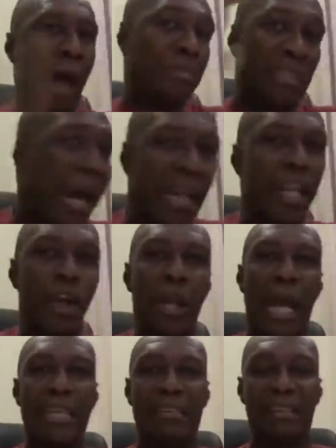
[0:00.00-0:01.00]
i'm telling you
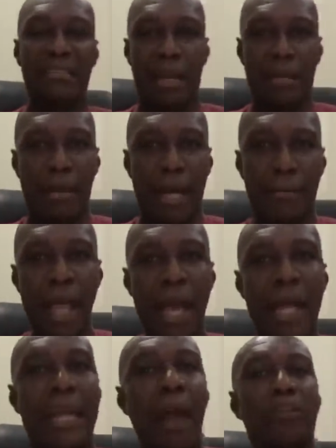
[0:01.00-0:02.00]
ladies and gentlemen
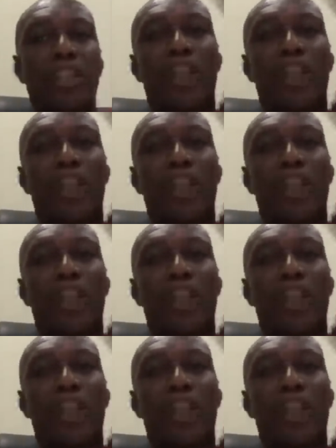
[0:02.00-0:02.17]
there